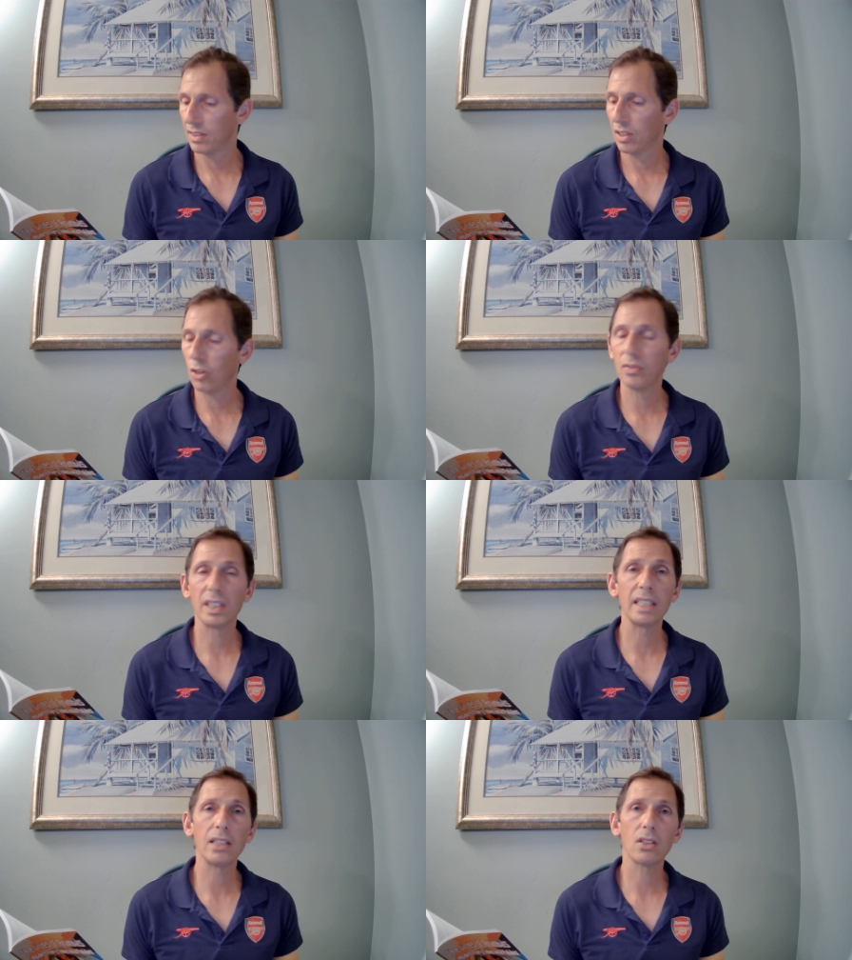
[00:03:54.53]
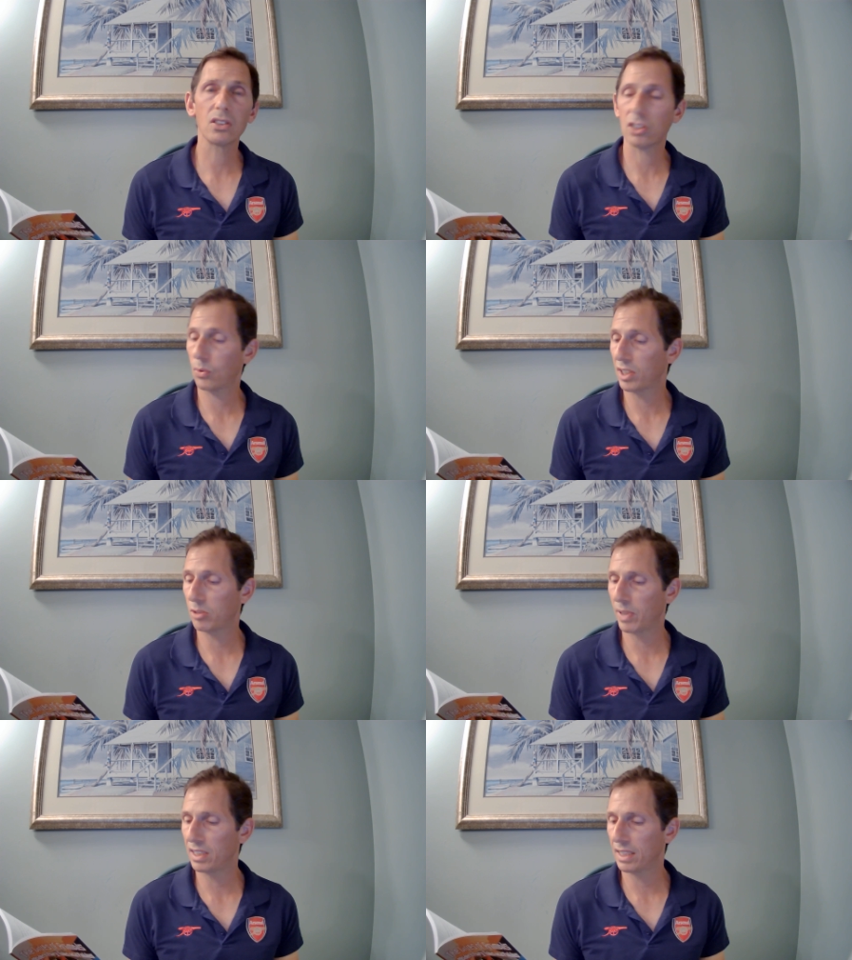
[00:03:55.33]
Over the year or so we
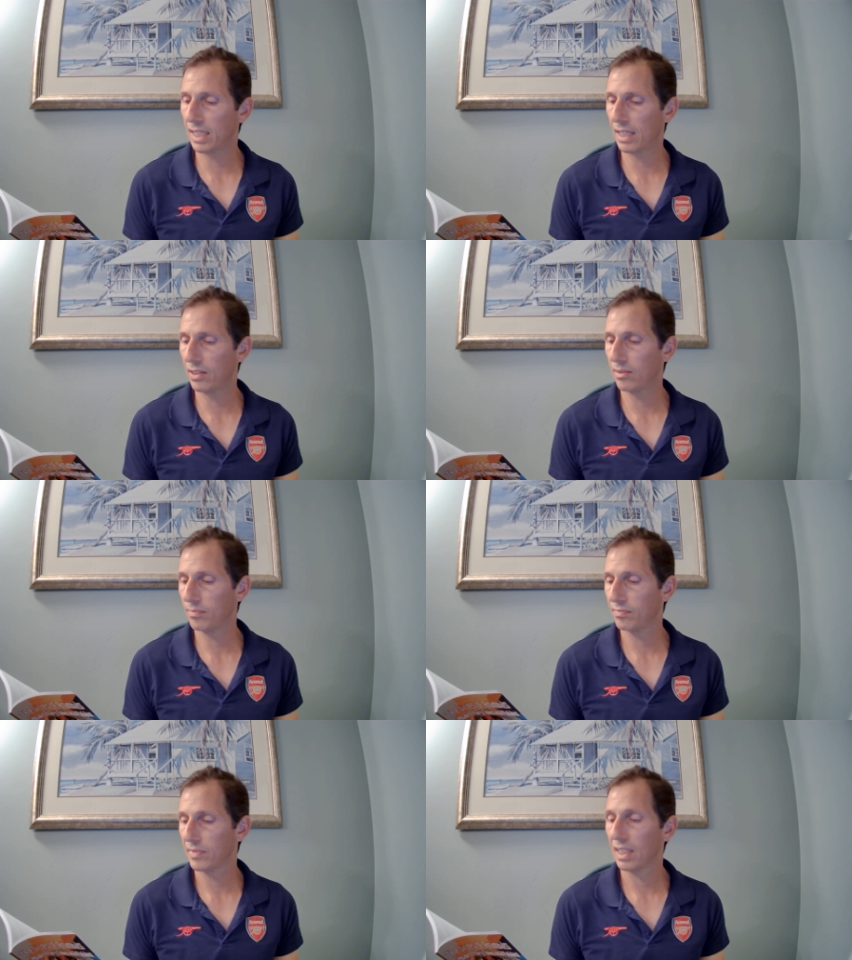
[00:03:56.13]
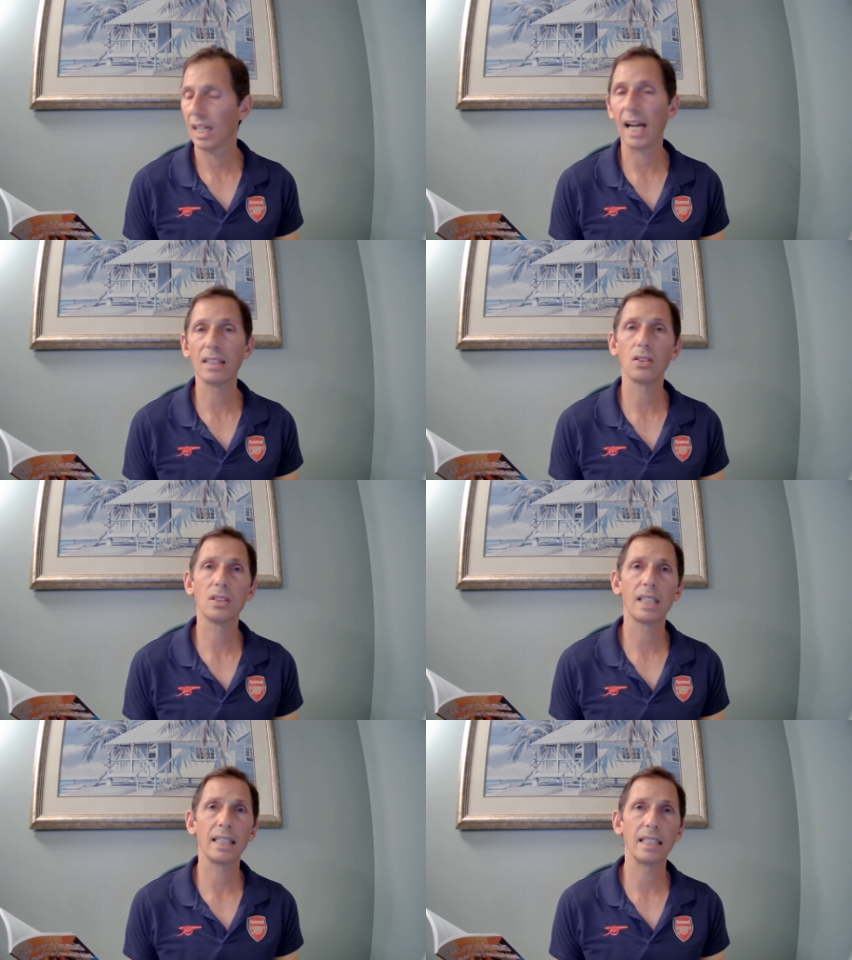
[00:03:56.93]
spent together, I
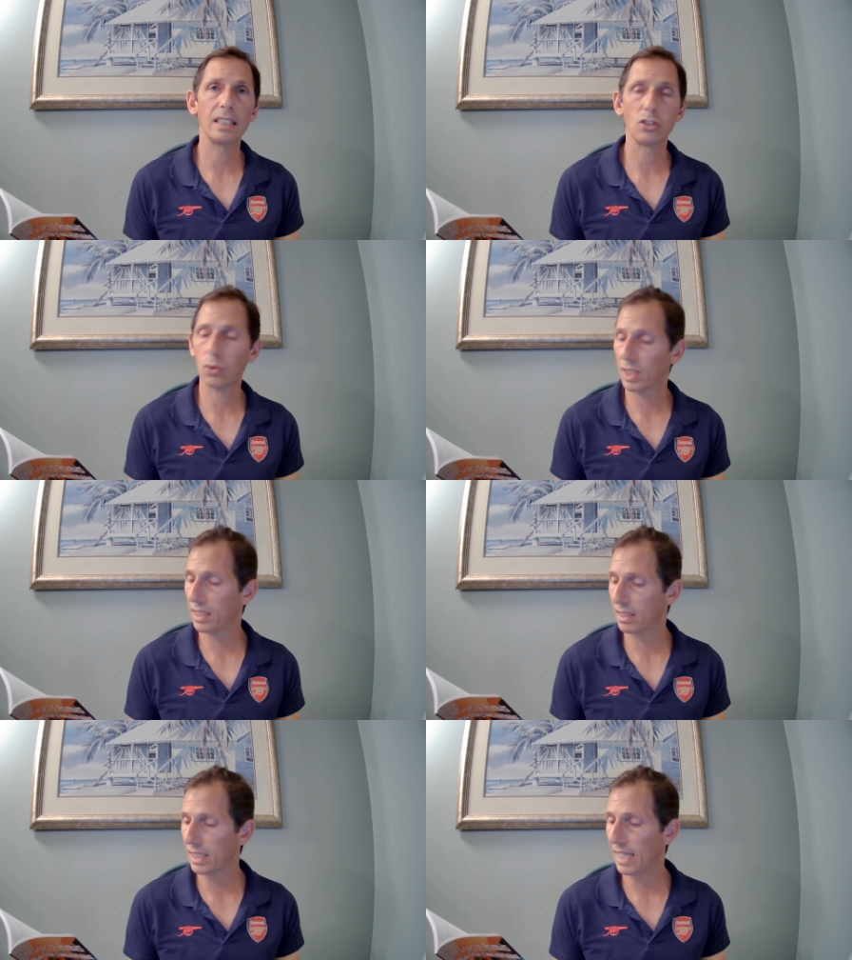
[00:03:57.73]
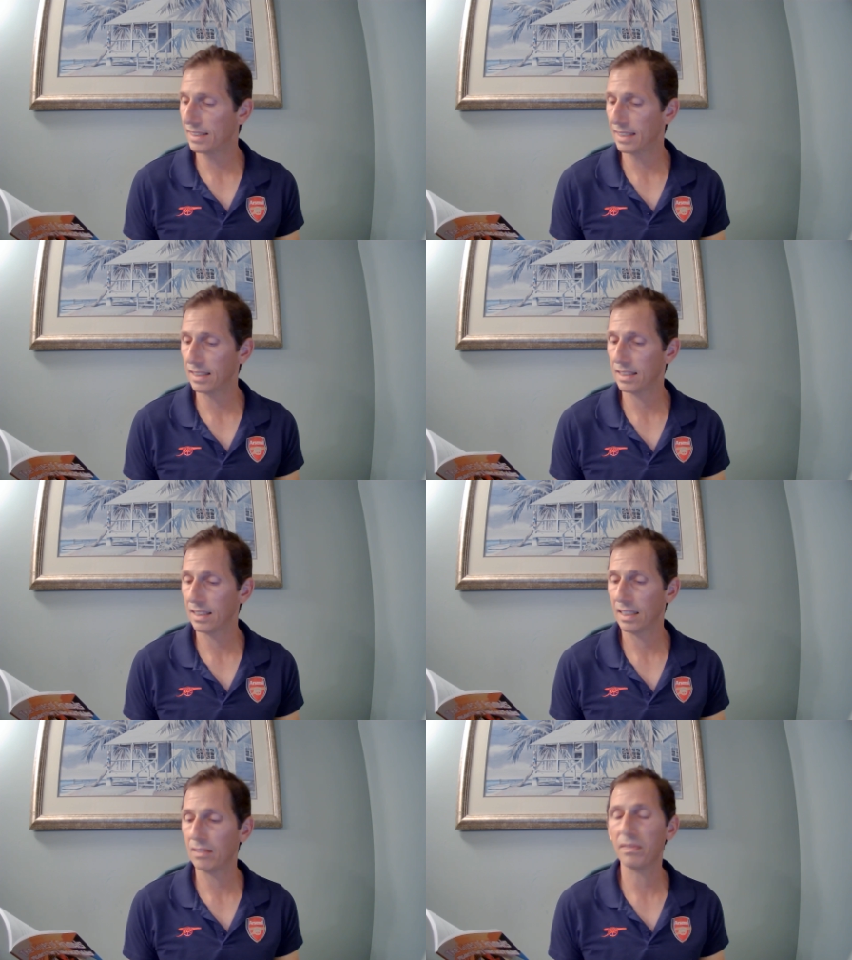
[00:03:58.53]
learned that he enjoyed the classics
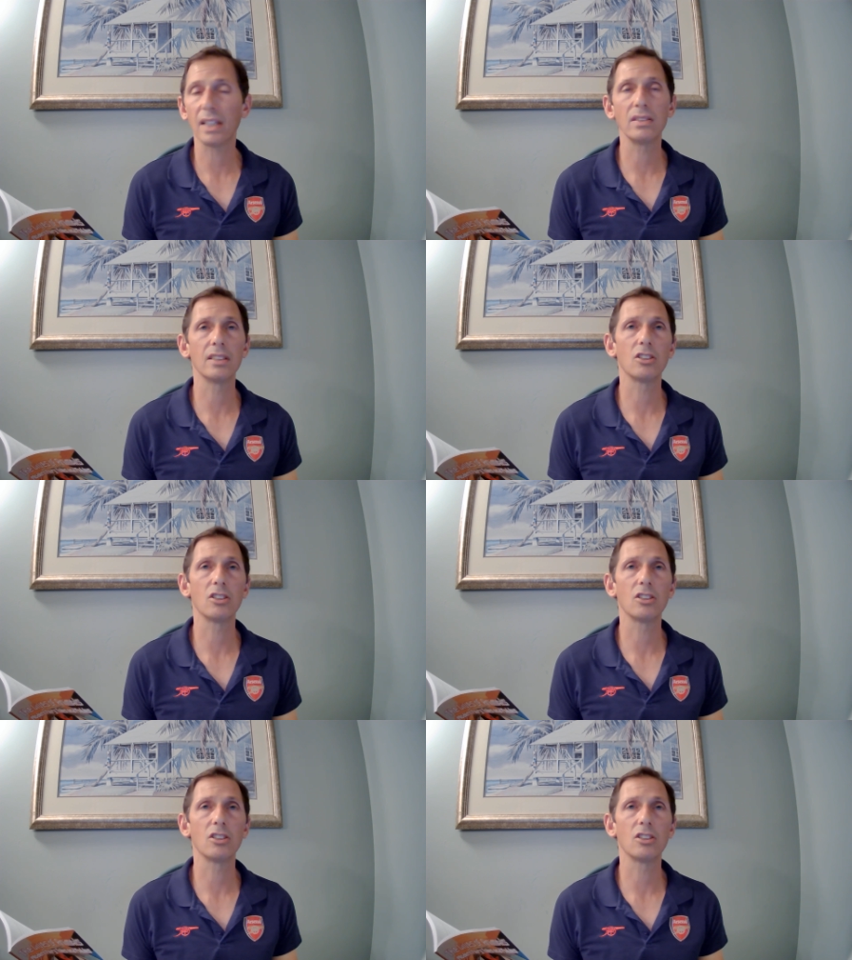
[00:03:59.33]
and felt an